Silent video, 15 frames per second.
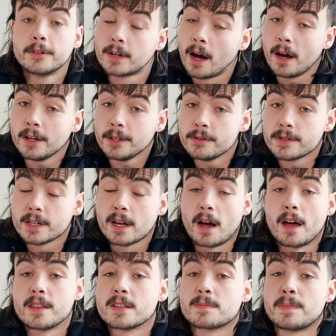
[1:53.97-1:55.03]
can't use a
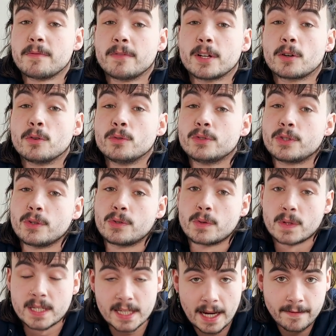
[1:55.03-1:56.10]
car that's been recalled due to
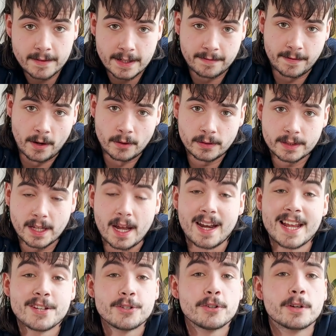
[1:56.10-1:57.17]
a safety fault
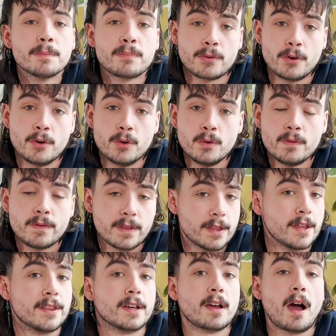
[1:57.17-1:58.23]
unless you can prove
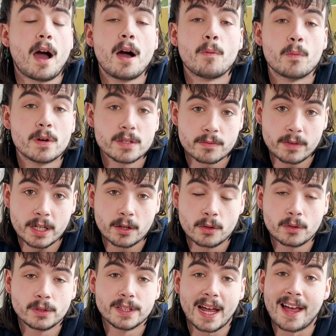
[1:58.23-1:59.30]
that the car was
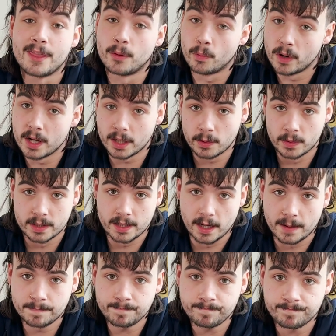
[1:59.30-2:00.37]
recalled and the work was
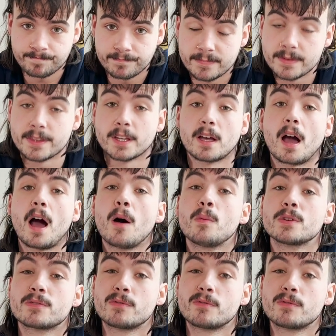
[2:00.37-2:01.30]
done, the car was